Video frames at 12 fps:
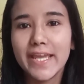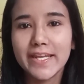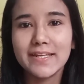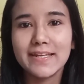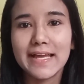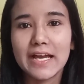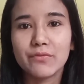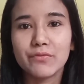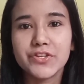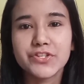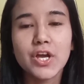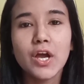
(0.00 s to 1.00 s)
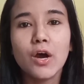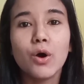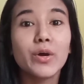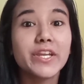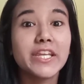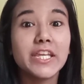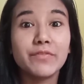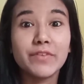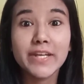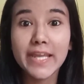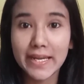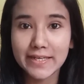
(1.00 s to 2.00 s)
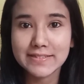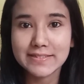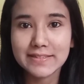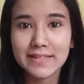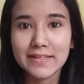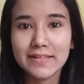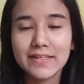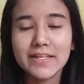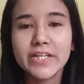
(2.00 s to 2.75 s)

any language or even any skill,